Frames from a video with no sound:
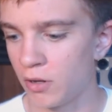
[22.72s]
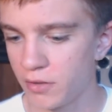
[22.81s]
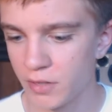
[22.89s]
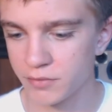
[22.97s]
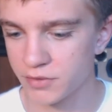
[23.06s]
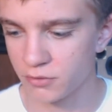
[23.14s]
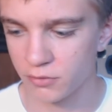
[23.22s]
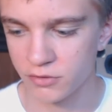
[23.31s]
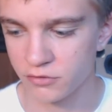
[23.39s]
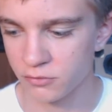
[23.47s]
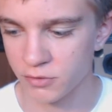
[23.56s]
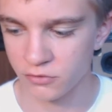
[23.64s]
bought everything
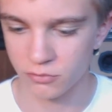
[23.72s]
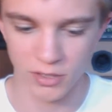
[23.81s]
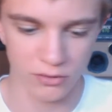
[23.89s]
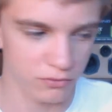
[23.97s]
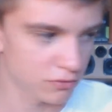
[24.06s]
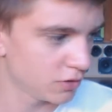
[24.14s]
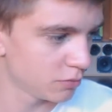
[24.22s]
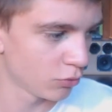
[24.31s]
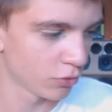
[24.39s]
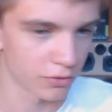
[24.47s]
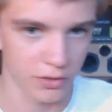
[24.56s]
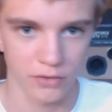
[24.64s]
Razer, Razer mouse,
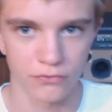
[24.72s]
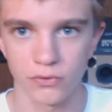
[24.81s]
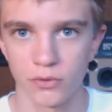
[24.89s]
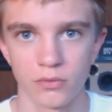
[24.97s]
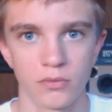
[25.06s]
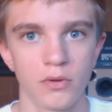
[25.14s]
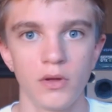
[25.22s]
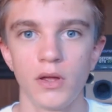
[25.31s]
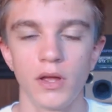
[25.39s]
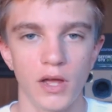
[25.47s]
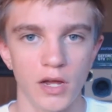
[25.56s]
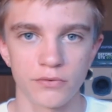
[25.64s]
keyboard, headphone,
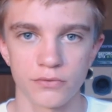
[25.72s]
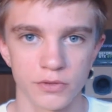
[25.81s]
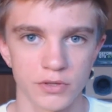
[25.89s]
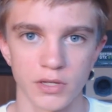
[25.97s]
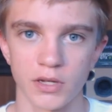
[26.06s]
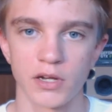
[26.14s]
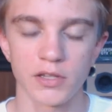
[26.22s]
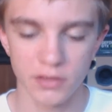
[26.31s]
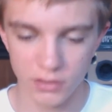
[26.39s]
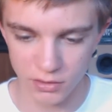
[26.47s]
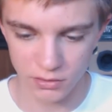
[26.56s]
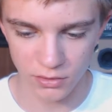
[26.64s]
everything.
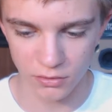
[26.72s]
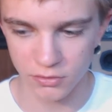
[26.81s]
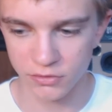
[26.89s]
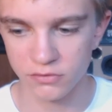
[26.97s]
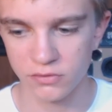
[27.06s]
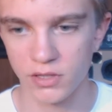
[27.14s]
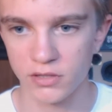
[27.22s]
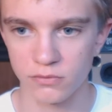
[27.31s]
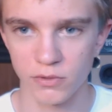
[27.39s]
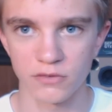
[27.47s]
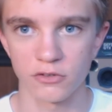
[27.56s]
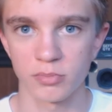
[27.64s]
Anything that there is that's
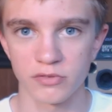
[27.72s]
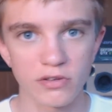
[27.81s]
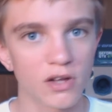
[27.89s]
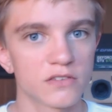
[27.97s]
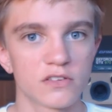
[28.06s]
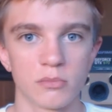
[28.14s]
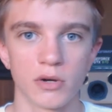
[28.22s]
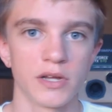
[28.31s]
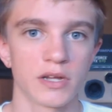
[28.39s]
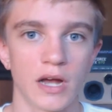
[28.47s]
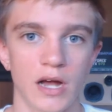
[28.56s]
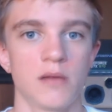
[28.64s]
Razer besides the
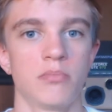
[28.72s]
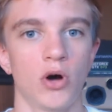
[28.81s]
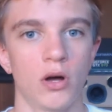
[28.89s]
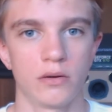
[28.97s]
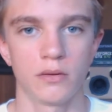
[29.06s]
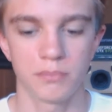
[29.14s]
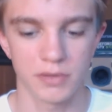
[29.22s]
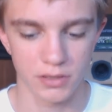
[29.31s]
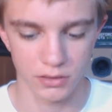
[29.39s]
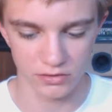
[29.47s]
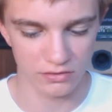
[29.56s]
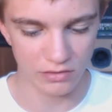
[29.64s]
mic, I bought
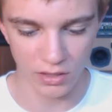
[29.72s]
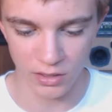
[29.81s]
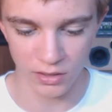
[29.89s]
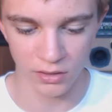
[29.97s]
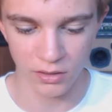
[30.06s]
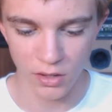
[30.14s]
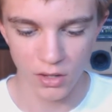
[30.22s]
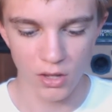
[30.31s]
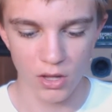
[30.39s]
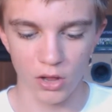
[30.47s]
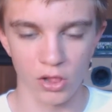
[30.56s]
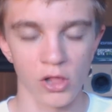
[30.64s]
because I
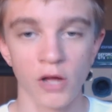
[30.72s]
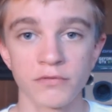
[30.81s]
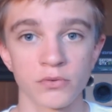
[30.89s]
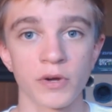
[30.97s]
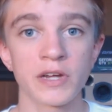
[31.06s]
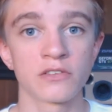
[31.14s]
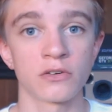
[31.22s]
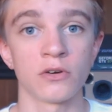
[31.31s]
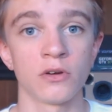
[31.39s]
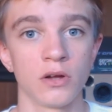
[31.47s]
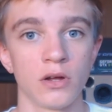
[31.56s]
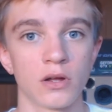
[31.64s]
loved
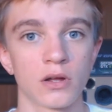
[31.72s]
Razer.